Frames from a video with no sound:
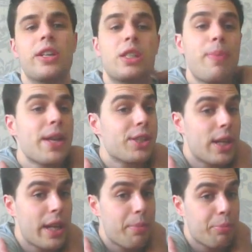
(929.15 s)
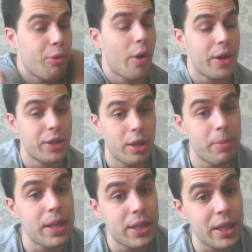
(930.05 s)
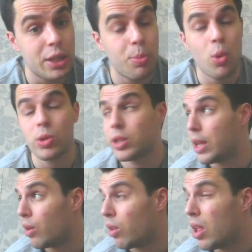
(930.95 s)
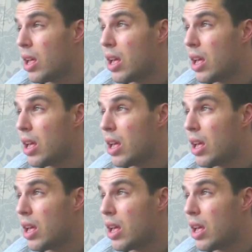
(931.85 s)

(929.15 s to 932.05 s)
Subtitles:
especially prior to the BT Sports deal,